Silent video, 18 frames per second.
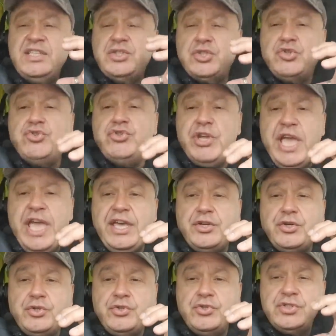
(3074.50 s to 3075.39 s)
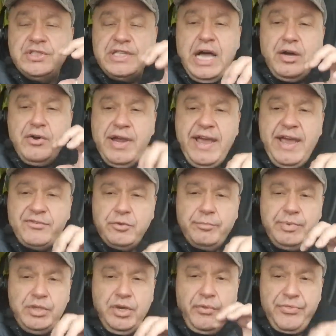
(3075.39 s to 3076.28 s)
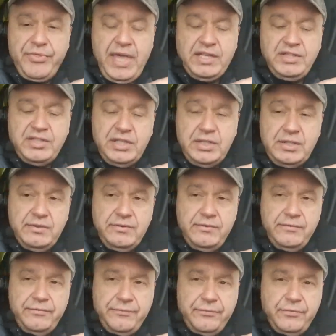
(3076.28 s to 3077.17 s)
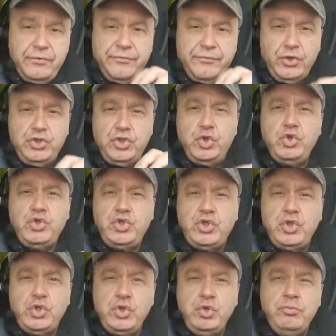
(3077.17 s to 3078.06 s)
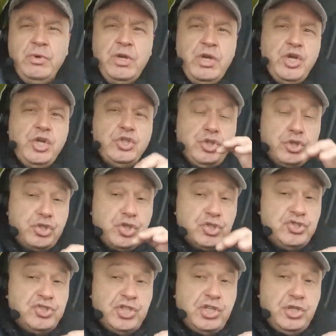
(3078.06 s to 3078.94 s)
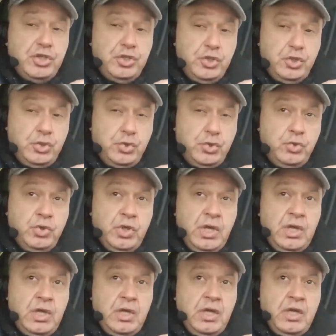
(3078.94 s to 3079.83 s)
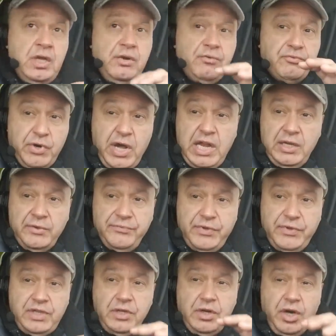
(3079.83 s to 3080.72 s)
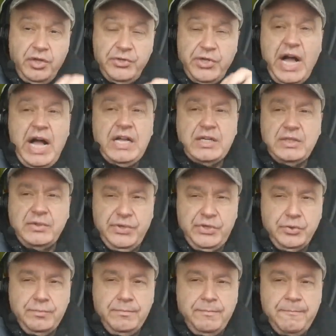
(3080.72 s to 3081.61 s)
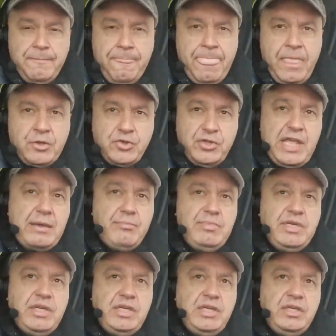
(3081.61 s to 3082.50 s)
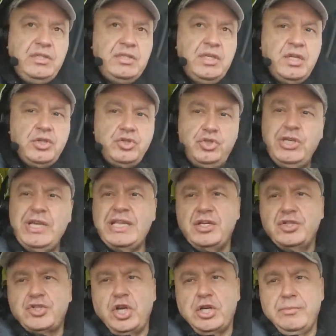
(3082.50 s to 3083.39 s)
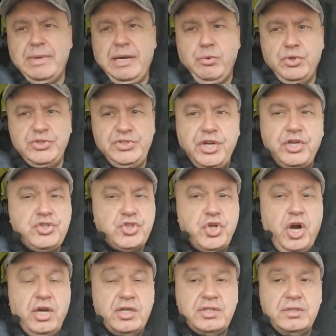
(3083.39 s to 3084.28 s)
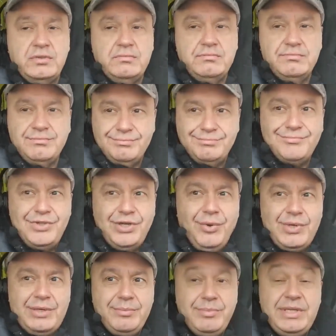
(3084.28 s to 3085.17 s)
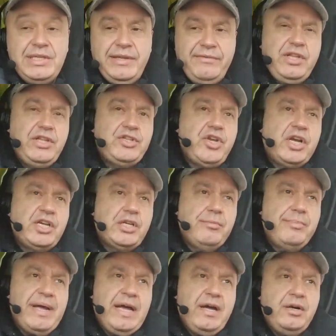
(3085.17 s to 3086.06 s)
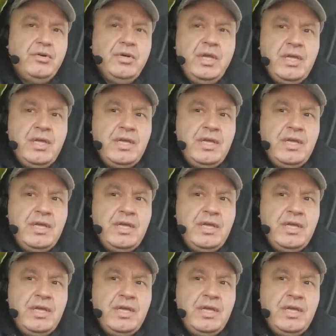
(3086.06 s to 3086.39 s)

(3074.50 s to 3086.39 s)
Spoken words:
creators now have to be authentic for YouTube to consider you relevant on the algorithm. So that means you got to talk about what they're talking. You know what I mean? If they're talking about